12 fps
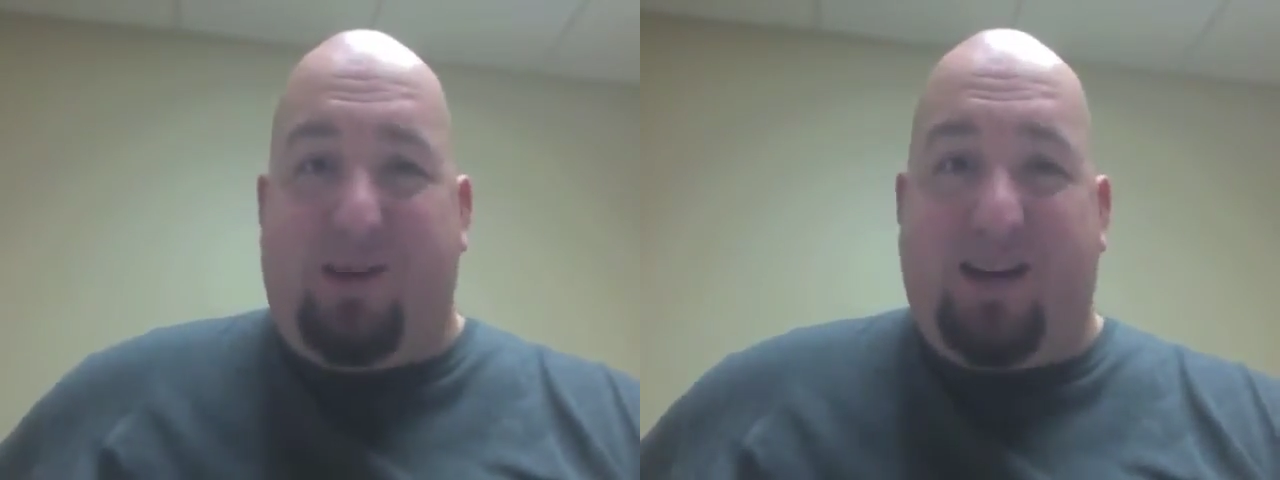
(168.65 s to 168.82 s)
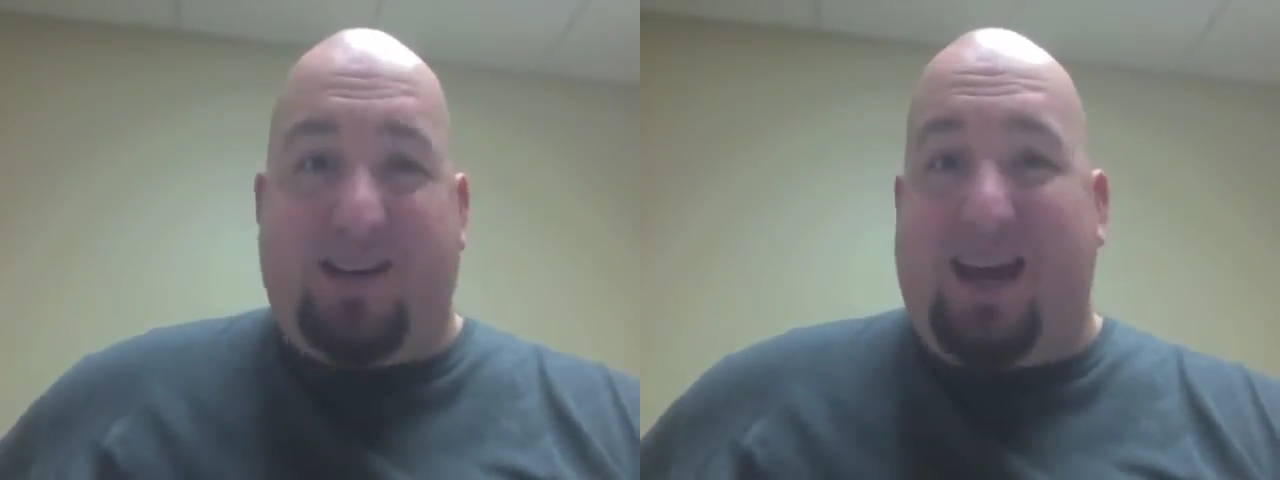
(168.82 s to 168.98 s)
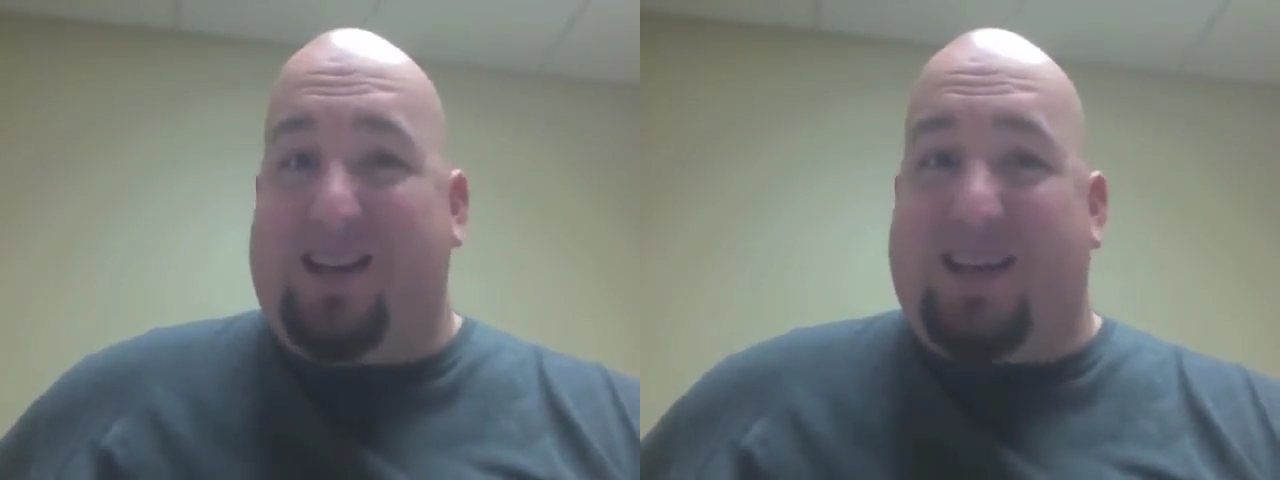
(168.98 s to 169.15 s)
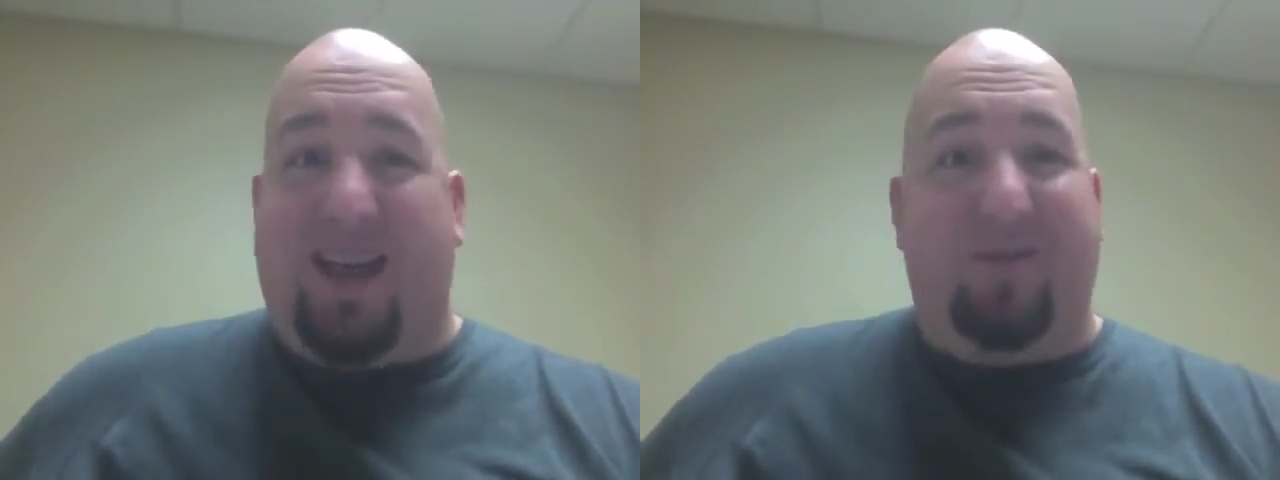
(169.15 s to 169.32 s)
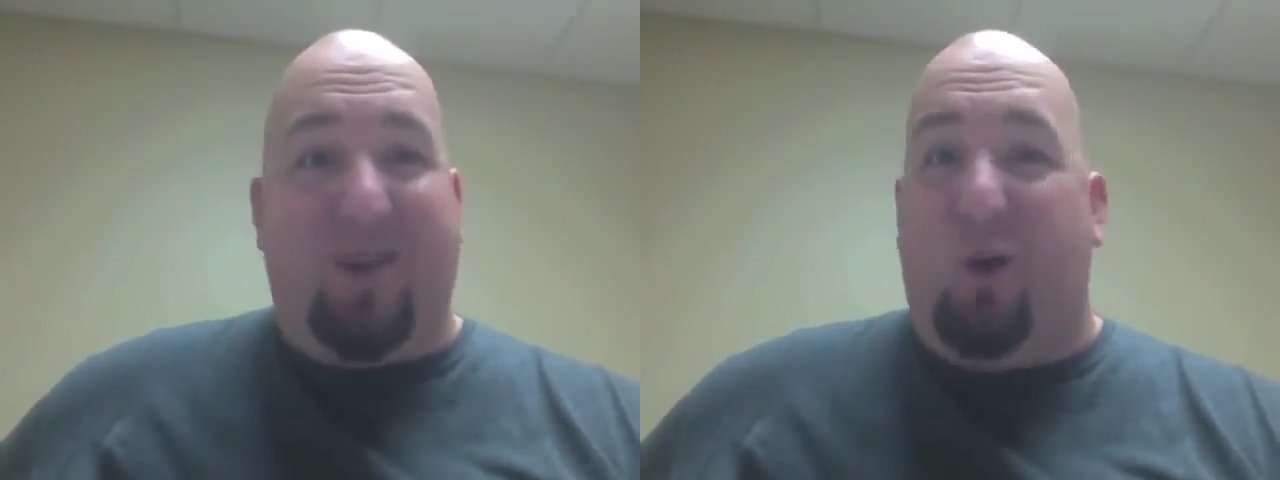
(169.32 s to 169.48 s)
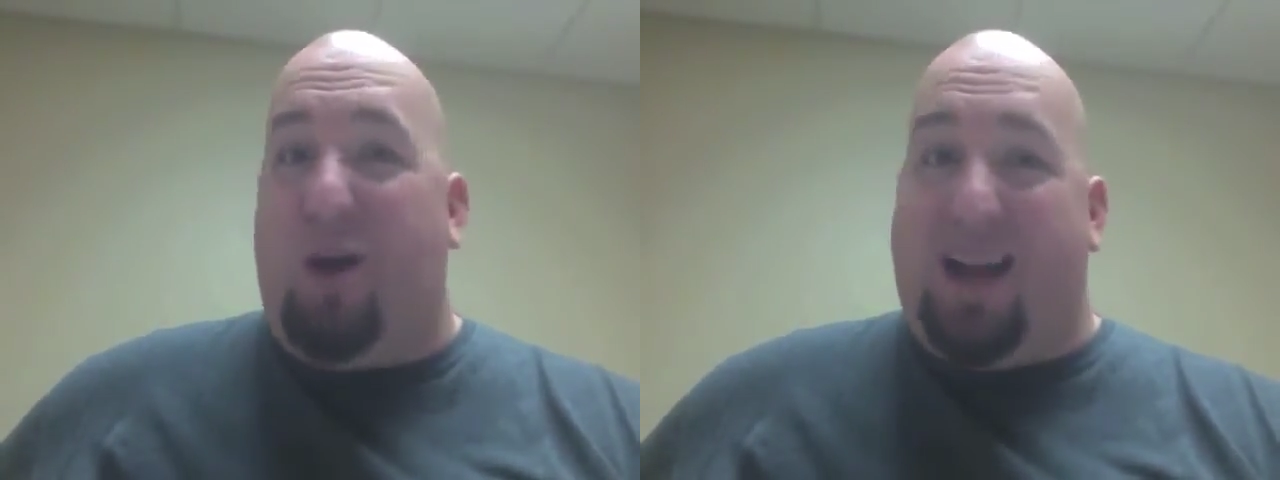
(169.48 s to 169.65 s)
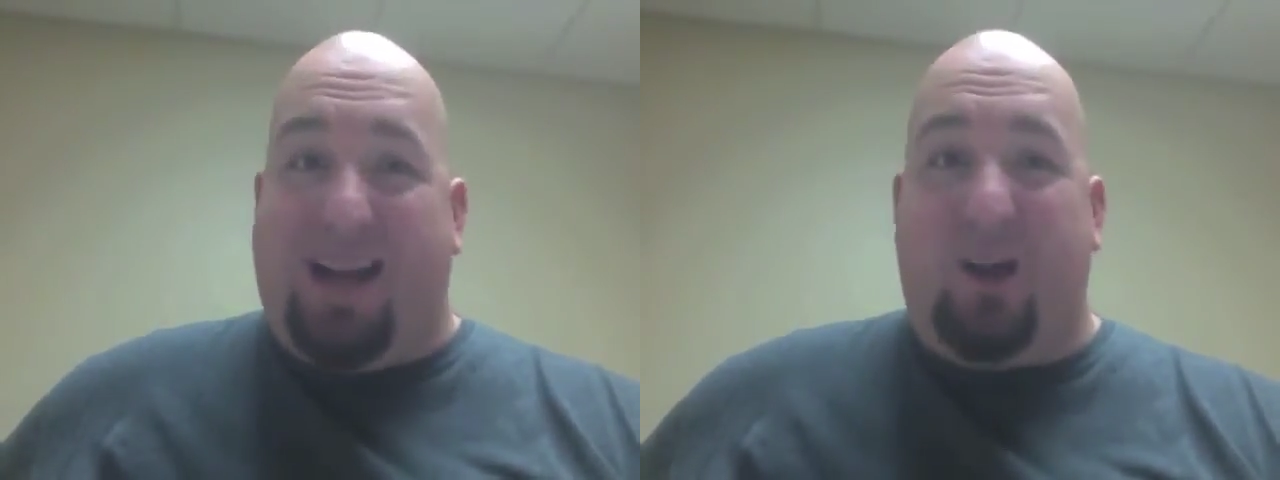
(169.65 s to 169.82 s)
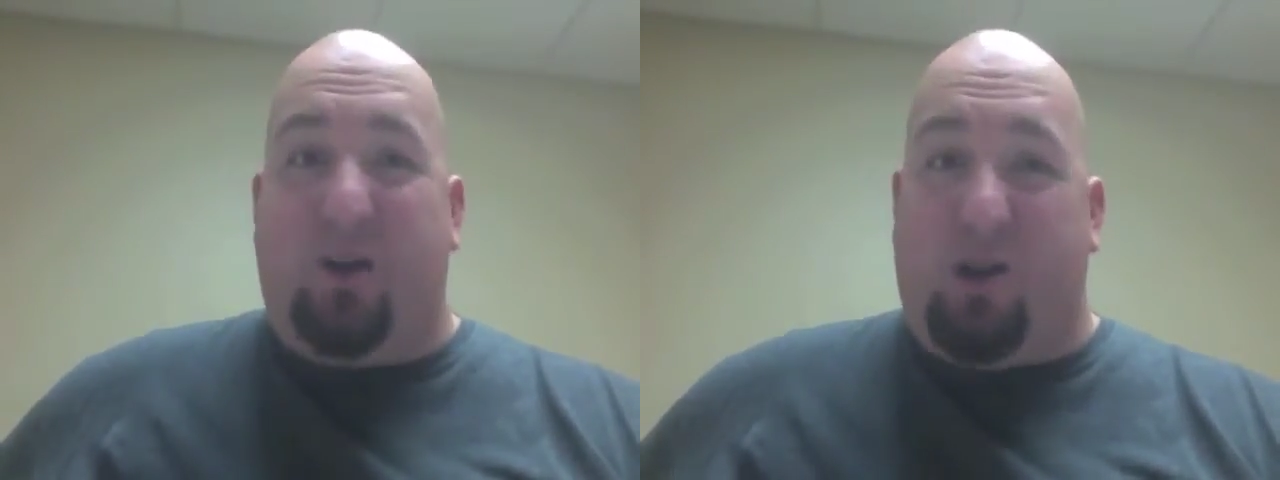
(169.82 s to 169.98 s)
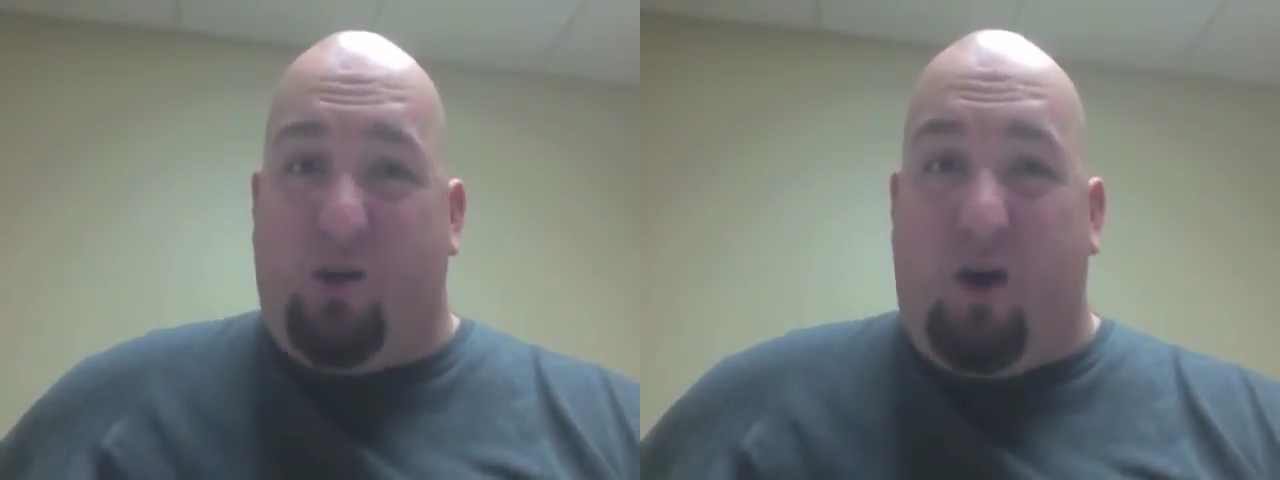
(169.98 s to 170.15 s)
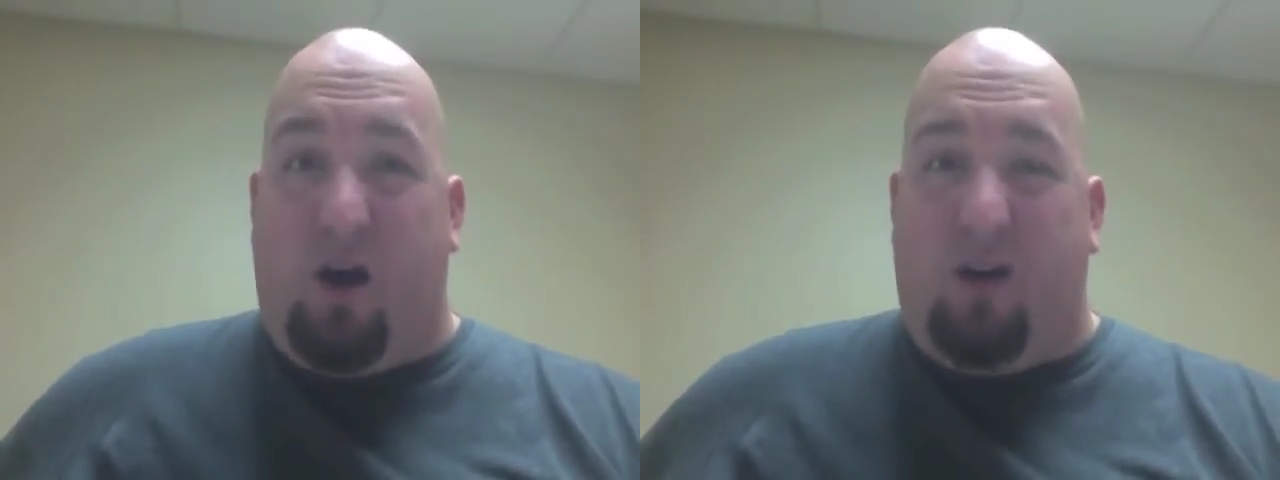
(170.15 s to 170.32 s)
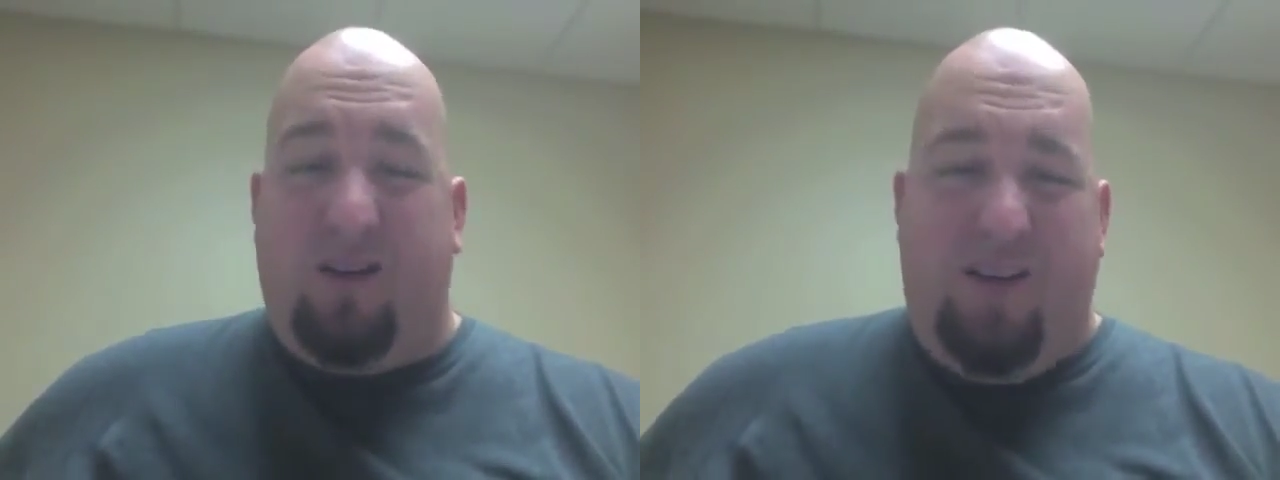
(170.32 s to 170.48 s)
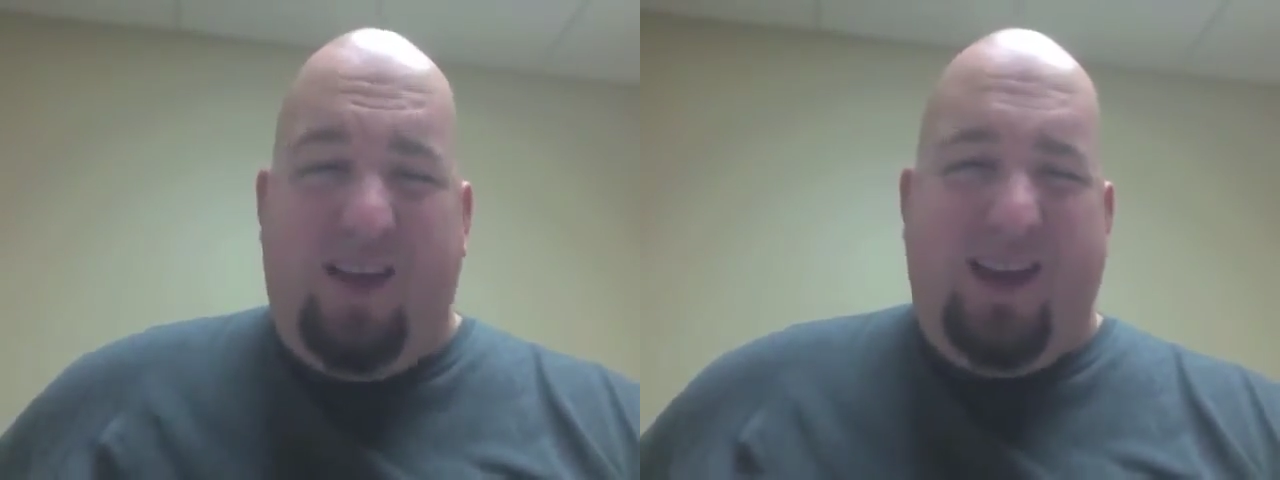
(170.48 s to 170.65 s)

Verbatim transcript: because I just have no idea who you are.